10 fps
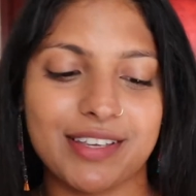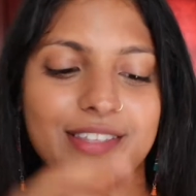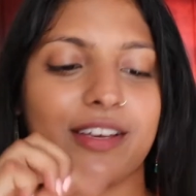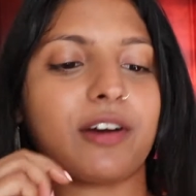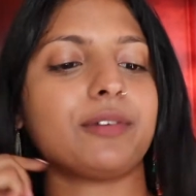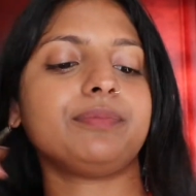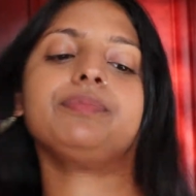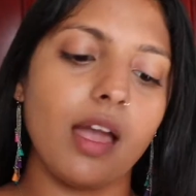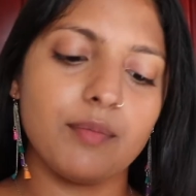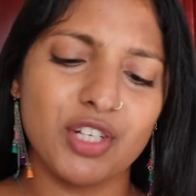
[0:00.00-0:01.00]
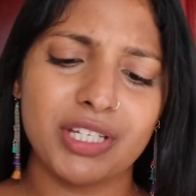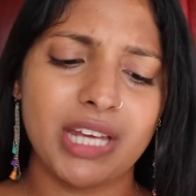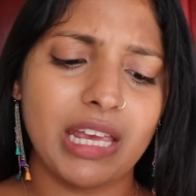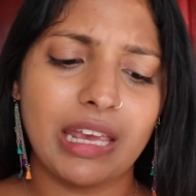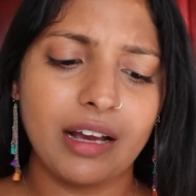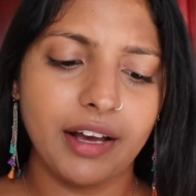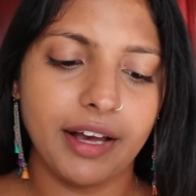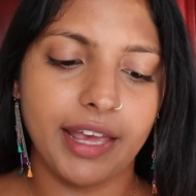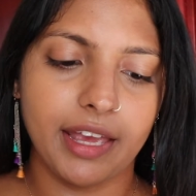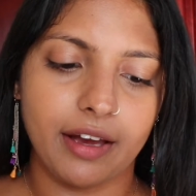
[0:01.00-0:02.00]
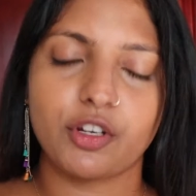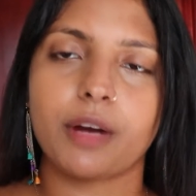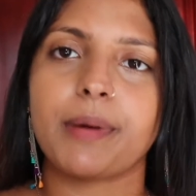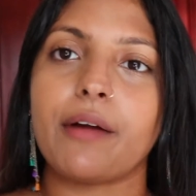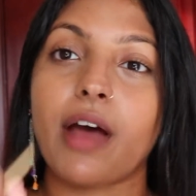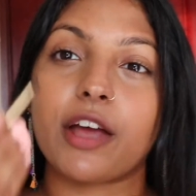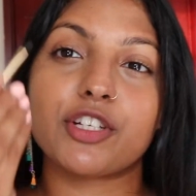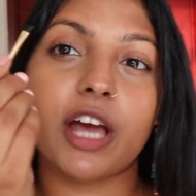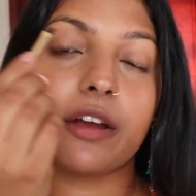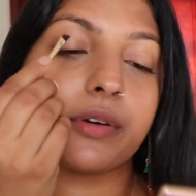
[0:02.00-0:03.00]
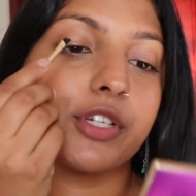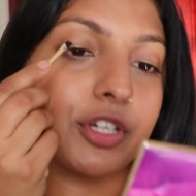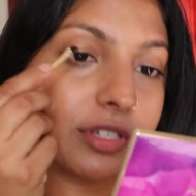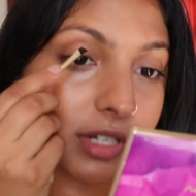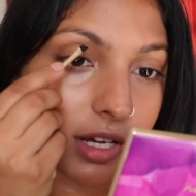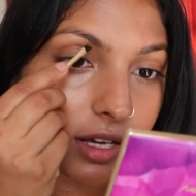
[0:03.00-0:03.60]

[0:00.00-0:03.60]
So I'm just taking a dark brown eyeshadow and just